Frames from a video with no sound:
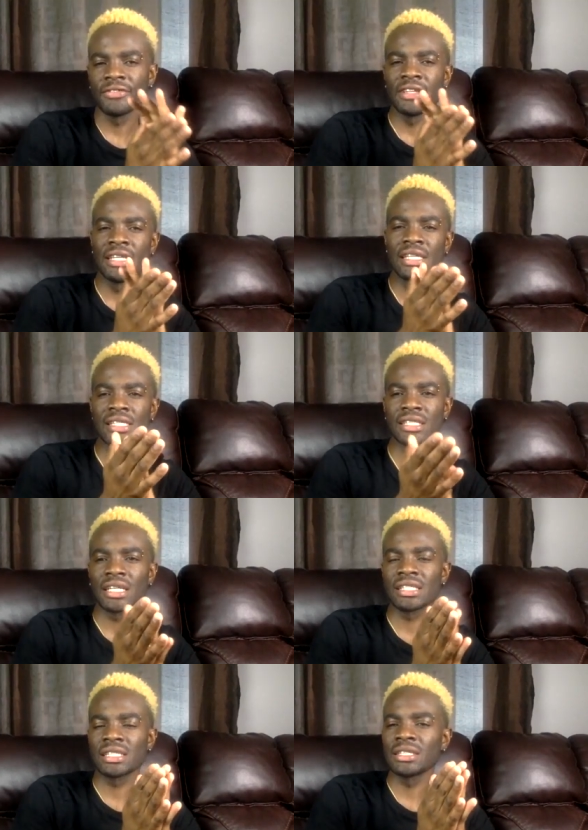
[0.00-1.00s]
for
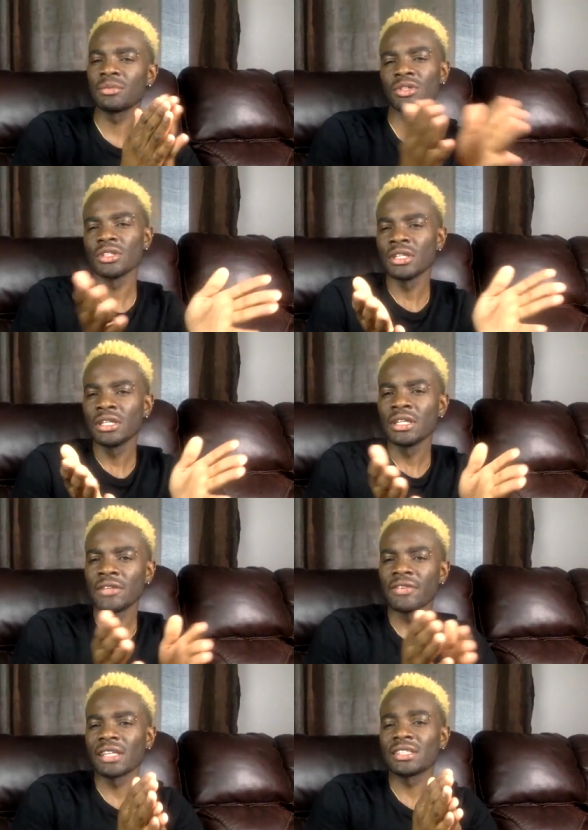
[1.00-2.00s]
Easter still. But
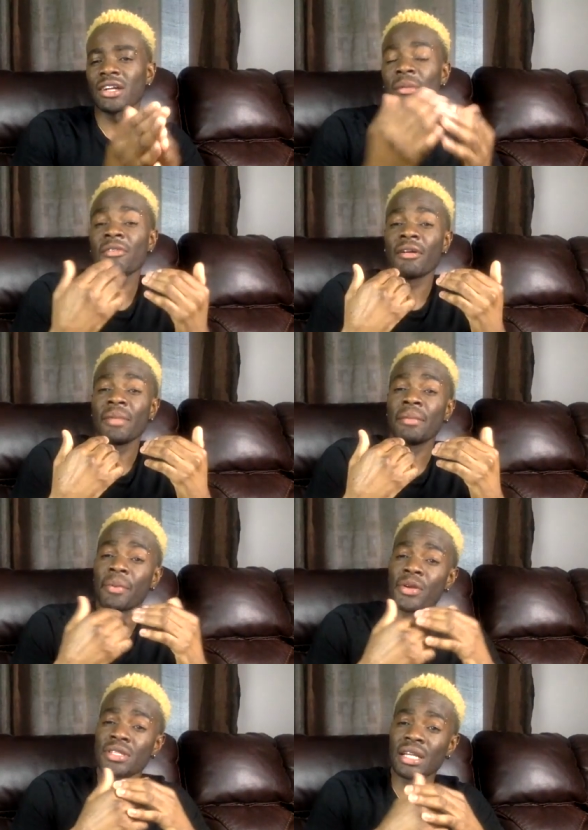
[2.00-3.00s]
if you ask a crab, if me
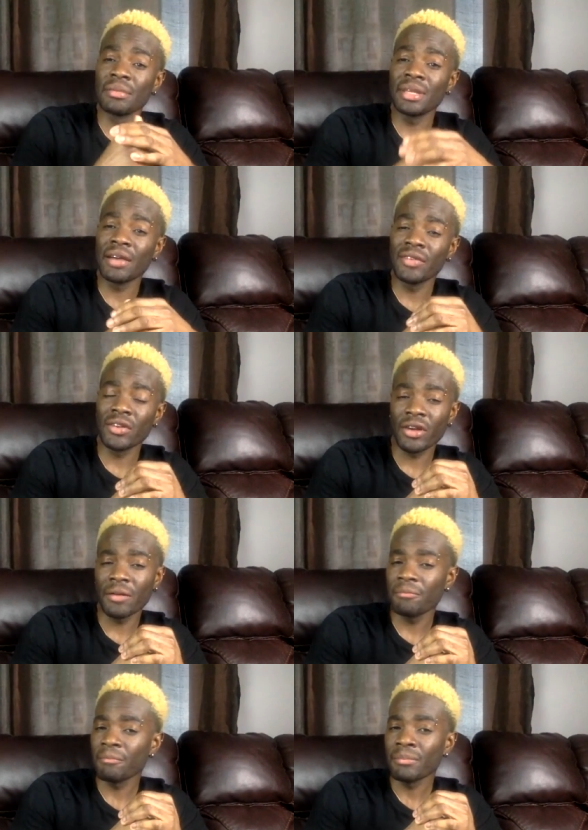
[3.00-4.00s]
personally, me having
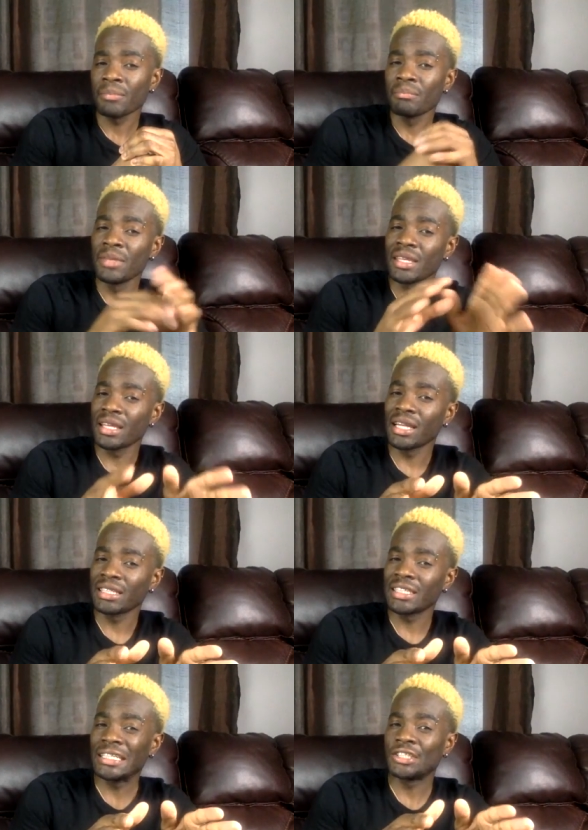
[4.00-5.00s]
crab, me
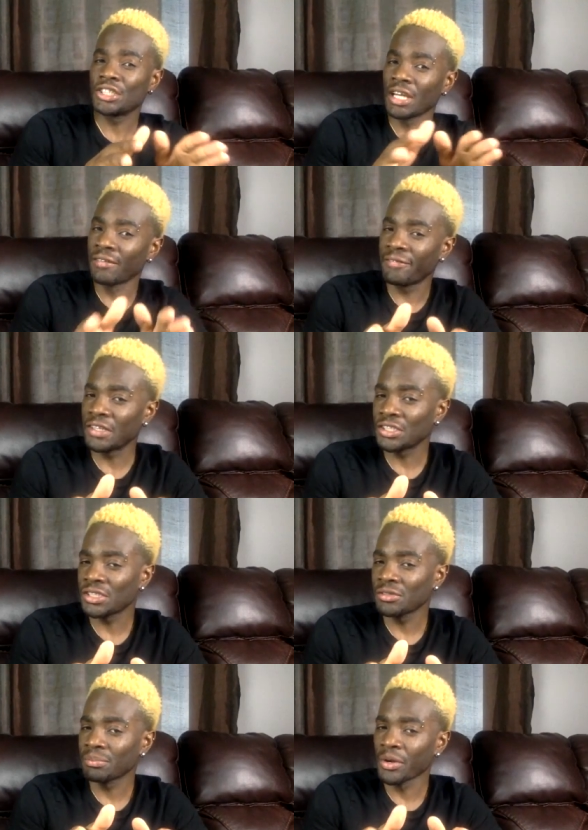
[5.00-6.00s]
cannot eat
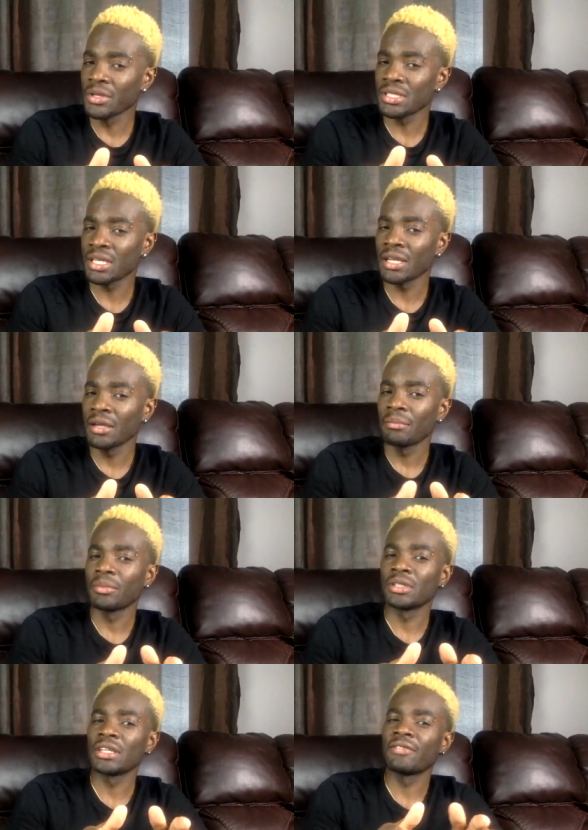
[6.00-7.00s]
shellfish per se.
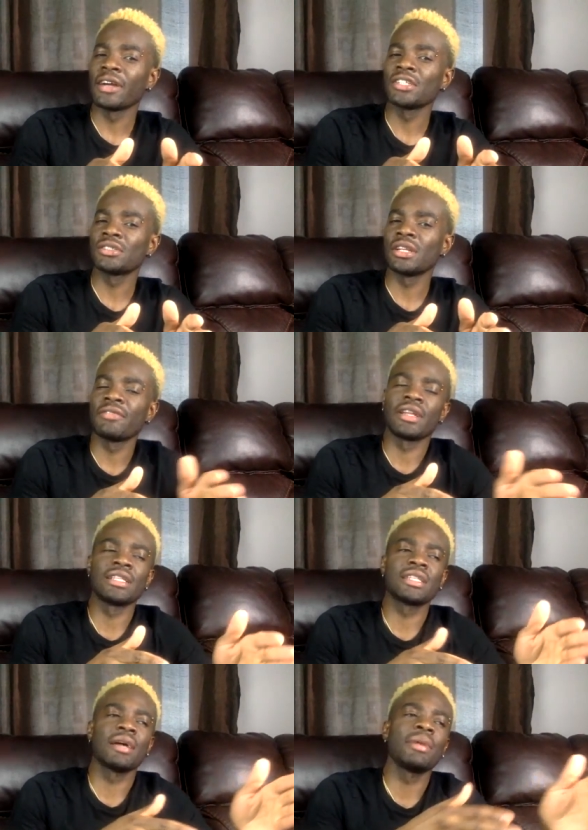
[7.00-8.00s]
But if I, if,
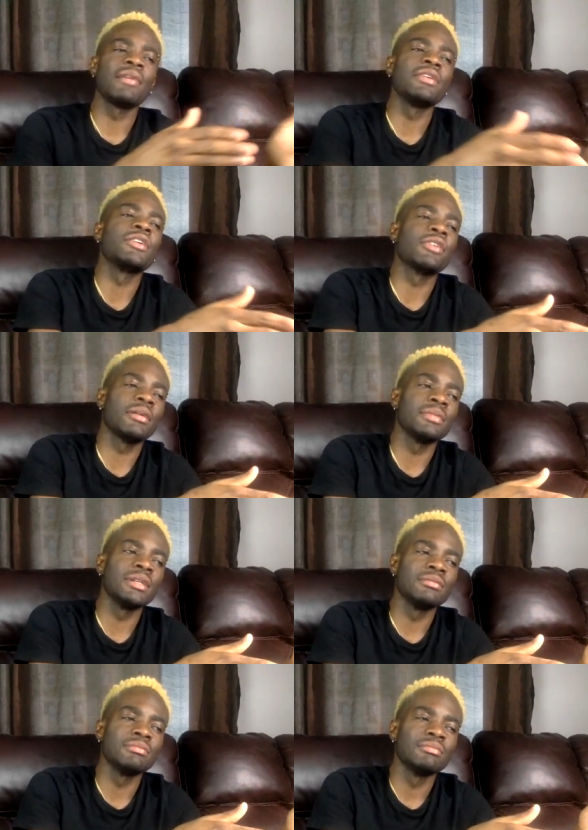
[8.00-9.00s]
let's say I'm having crab there,